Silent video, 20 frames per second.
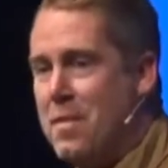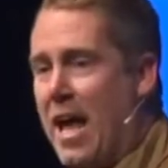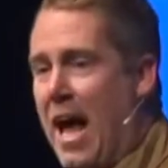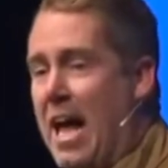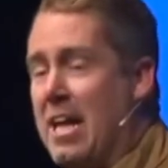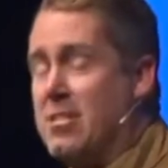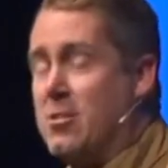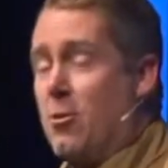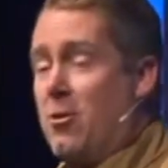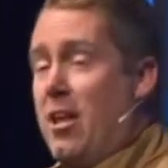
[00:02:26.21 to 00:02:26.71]

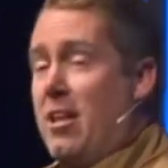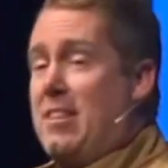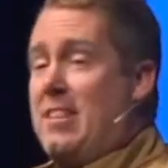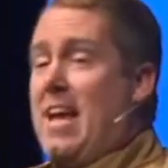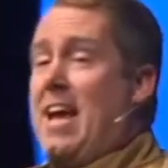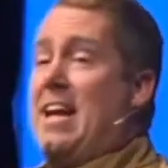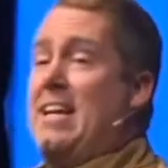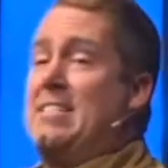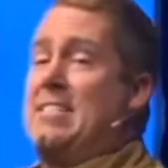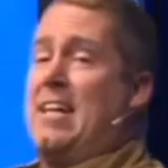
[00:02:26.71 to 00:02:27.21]
And so the
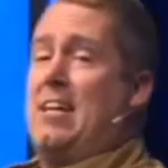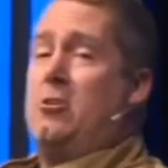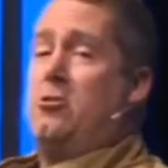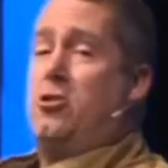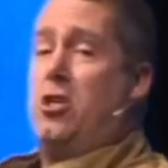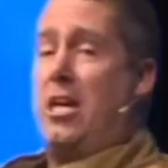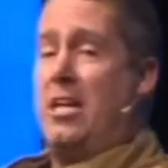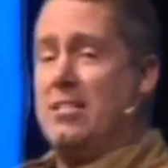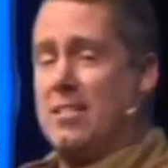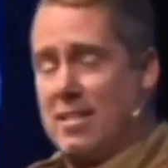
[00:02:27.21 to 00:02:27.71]
things that
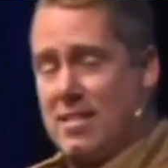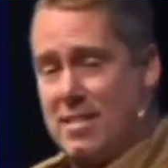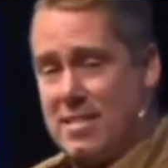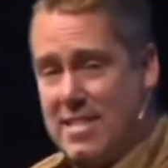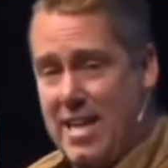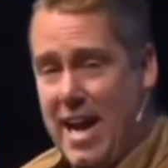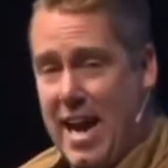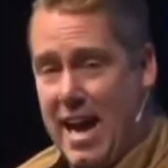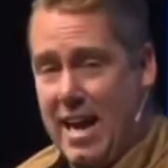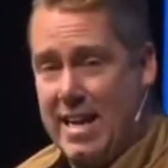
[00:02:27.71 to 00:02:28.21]
Jesus
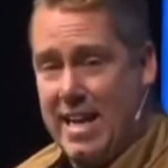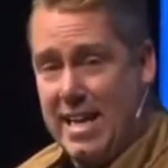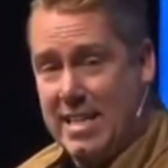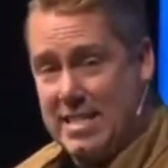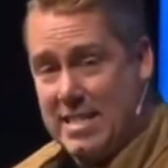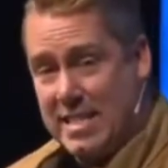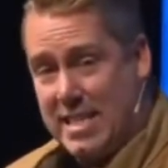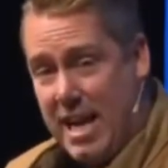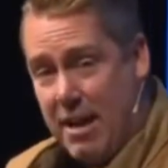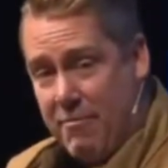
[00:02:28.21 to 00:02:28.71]
did, he's
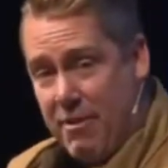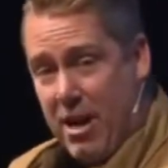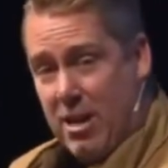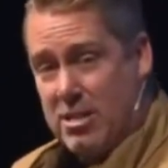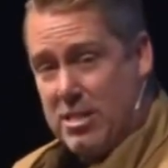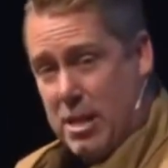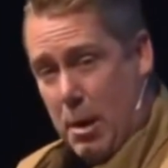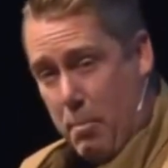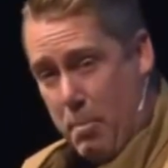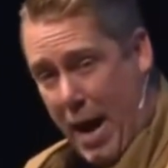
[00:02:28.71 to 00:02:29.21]
given us
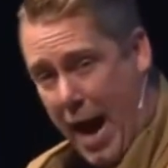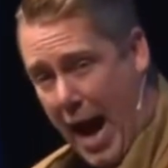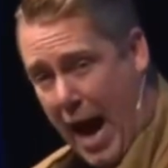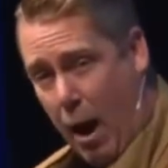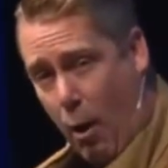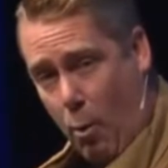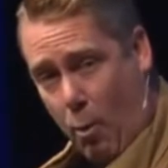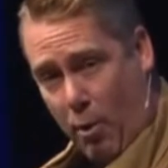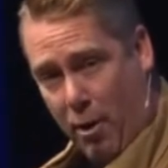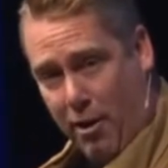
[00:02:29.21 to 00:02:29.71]
the
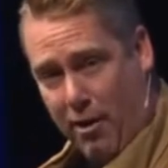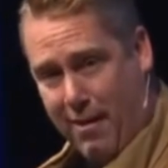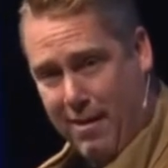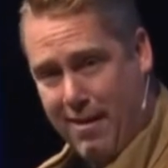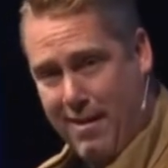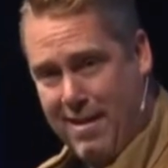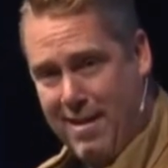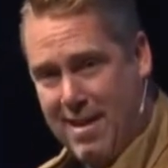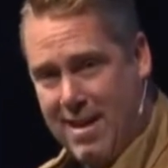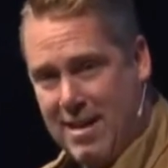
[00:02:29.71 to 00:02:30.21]
power
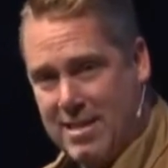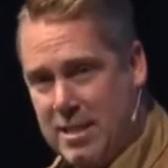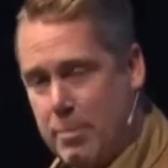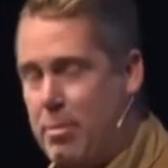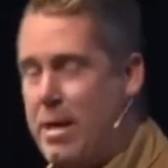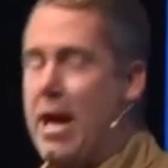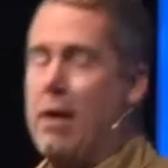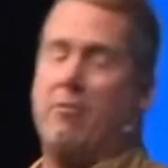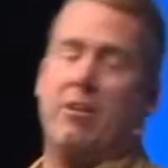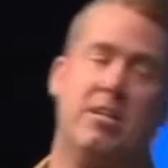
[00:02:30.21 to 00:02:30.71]
to be able